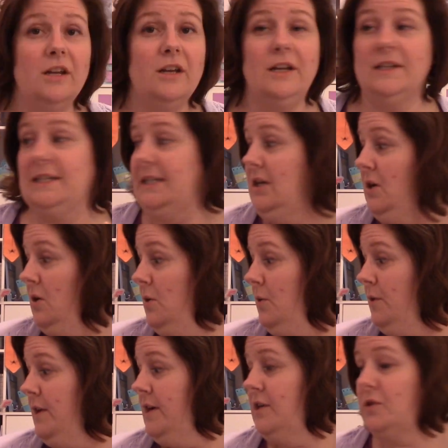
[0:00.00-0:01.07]
and so
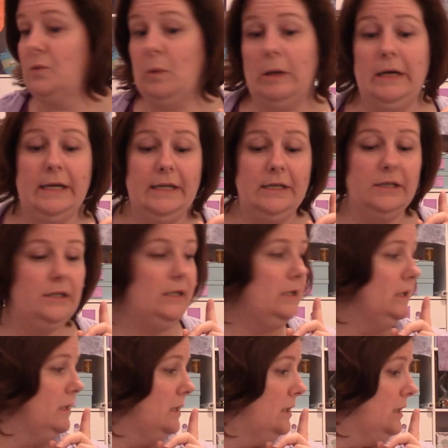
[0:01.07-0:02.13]
there's 1,
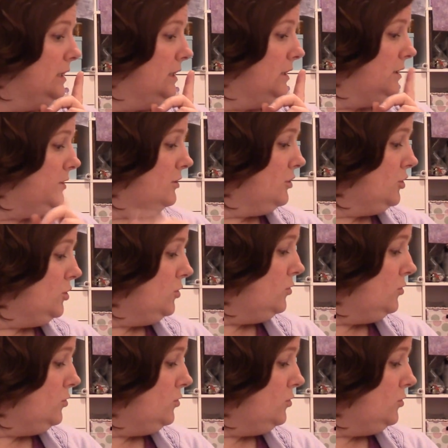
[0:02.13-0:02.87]
2